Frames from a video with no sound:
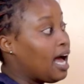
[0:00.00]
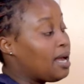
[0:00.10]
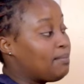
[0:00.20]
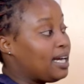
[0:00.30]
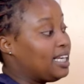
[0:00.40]

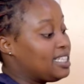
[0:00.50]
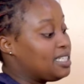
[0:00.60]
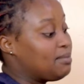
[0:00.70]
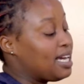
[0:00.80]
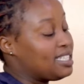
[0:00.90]

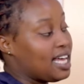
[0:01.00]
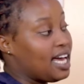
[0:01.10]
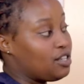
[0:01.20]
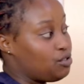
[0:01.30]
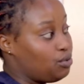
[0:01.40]
Hyperglycemia is
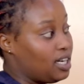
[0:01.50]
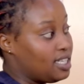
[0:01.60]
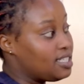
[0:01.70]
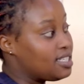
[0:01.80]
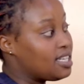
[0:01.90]
high
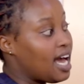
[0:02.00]
sugars.